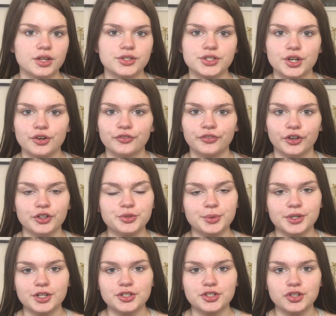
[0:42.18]
So first we're
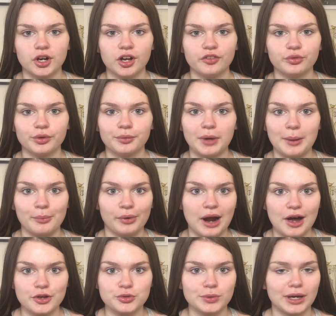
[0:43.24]
going to start off with my
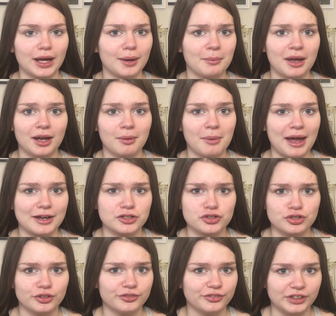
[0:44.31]
brows. We got to make them
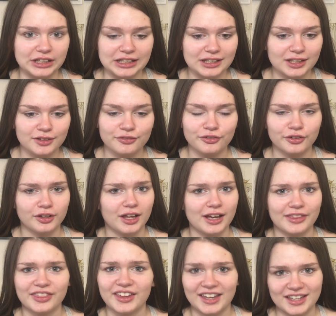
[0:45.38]
extra fleeky for
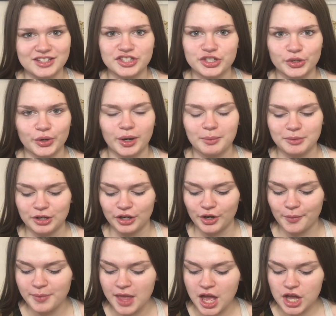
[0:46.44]
like the Instagram, you
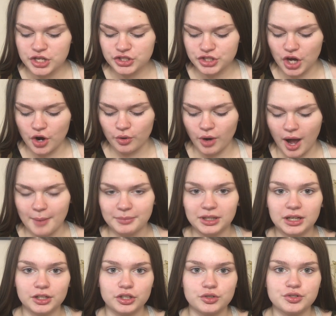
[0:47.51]
know. So I'm
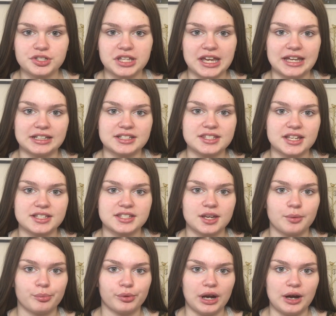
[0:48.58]
going to use the Anastasia
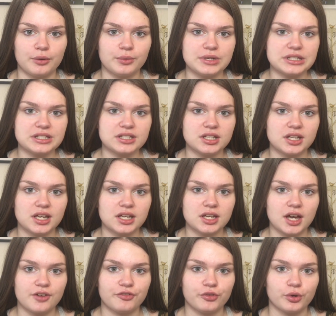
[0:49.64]
Brow Wiz
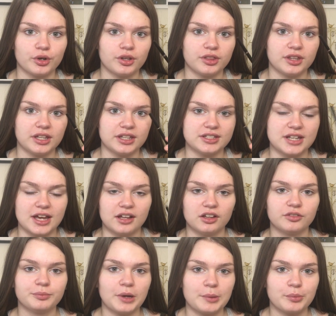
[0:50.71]
today for the tail
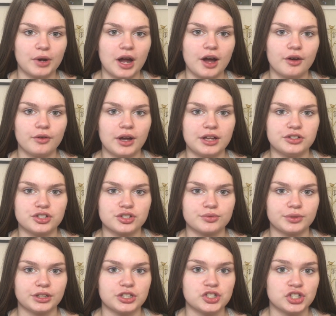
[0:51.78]
of my brow and just
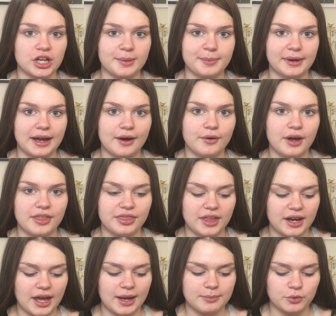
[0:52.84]
really shape it out. And
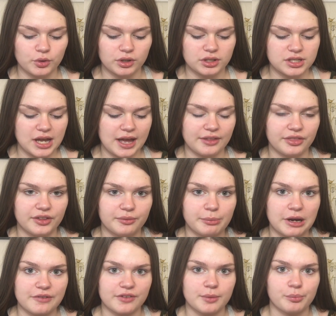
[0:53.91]
then I'm going to add the
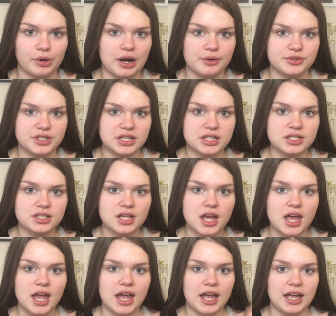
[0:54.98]
Benefit Browsings
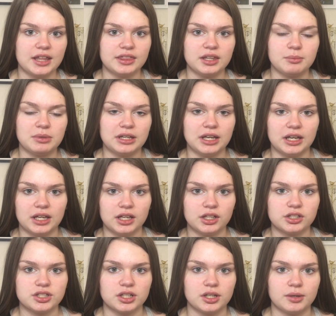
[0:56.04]
in the
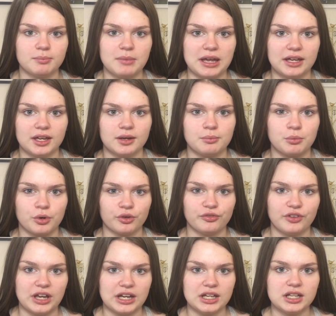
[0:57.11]
beginning to make it more
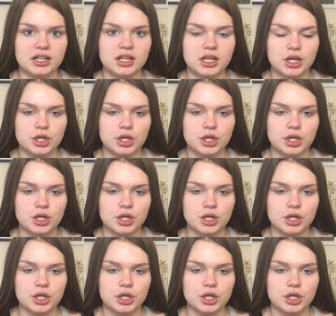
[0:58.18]
faded.